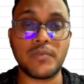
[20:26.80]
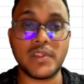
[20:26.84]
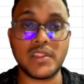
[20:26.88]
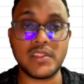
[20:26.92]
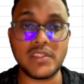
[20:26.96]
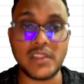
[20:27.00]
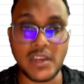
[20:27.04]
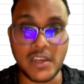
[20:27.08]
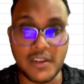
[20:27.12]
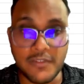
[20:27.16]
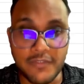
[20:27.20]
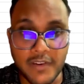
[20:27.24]

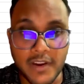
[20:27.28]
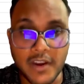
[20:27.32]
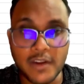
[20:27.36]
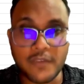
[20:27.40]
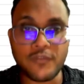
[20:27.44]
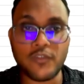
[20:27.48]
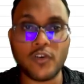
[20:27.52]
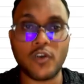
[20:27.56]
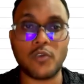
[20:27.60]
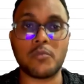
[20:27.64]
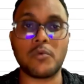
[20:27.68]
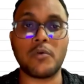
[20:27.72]
different
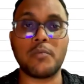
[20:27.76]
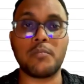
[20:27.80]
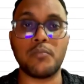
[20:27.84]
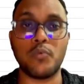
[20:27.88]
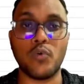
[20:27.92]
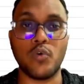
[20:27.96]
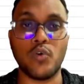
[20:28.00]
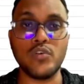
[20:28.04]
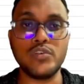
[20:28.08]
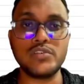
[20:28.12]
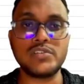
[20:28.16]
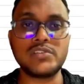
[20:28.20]
form of
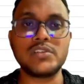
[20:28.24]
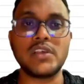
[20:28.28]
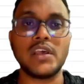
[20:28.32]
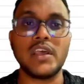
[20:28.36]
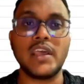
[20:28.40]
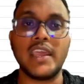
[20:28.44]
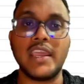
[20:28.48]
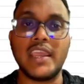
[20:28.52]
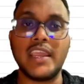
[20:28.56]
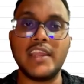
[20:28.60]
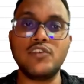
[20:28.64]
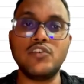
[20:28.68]
posts
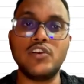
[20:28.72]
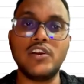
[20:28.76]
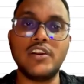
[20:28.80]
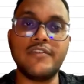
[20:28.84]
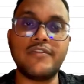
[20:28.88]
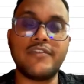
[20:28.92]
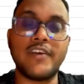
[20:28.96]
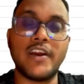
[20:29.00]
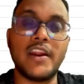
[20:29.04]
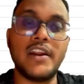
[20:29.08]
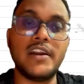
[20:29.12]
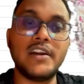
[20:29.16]
into
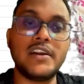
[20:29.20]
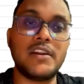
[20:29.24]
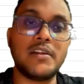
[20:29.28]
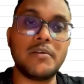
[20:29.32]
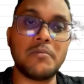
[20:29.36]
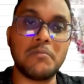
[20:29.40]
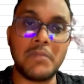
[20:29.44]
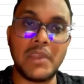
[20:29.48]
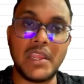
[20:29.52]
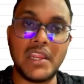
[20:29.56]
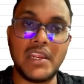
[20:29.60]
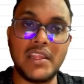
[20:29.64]
different
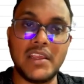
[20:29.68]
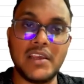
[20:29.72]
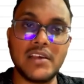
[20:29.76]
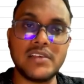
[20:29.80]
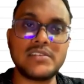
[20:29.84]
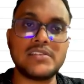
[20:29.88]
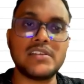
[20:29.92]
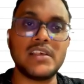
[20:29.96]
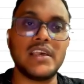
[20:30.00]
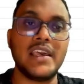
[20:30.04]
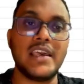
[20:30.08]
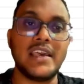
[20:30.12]

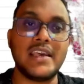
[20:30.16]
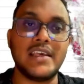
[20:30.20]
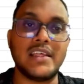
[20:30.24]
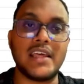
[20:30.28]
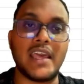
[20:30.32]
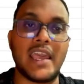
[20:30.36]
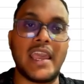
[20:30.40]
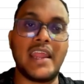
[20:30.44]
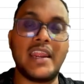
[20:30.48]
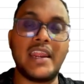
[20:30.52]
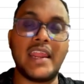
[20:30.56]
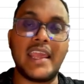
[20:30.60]
medias,
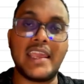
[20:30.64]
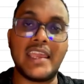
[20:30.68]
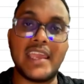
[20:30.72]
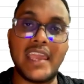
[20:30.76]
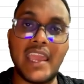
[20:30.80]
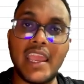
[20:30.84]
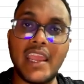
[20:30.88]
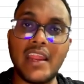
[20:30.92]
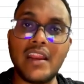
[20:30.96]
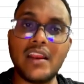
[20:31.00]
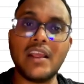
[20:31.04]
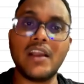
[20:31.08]
and
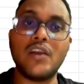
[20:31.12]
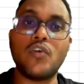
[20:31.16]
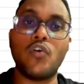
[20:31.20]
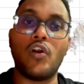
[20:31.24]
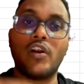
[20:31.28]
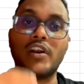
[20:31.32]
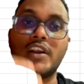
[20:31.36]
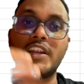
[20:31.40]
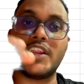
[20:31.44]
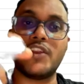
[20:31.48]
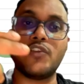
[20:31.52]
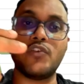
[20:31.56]
again
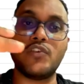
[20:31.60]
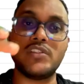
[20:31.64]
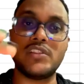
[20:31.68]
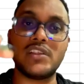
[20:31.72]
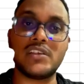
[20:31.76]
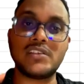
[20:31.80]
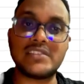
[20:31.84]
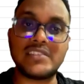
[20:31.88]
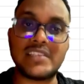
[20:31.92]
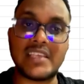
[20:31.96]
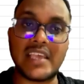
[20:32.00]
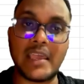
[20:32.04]
continuing the
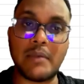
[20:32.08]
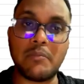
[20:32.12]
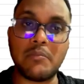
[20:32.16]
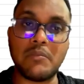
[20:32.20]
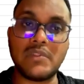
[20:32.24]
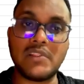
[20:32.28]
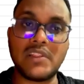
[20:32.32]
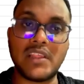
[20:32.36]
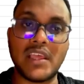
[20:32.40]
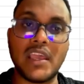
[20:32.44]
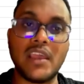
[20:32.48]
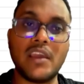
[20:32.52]
same
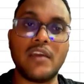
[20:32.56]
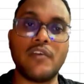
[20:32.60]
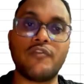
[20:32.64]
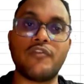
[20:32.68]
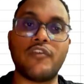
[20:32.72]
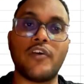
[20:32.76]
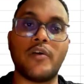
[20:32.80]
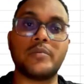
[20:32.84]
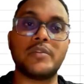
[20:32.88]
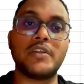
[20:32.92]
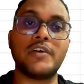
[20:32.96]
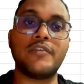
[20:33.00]
thing
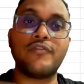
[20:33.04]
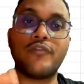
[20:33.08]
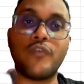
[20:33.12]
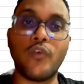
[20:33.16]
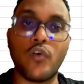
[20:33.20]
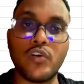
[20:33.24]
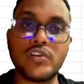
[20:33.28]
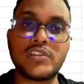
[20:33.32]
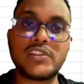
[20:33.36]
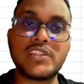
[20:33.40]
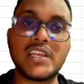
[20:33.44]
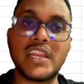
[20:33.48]
from the
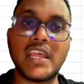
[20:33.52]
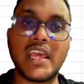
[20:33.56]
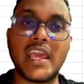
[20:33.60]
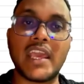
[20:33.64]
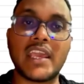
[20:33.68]
fourth day.